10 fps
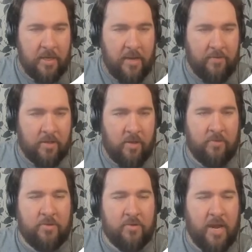If it's
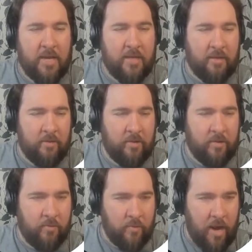off track,
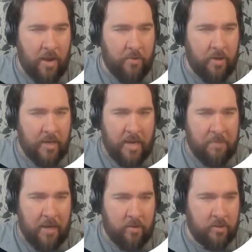well, how are we going to get it
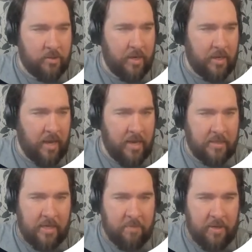back on track
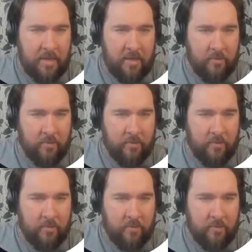ASAP?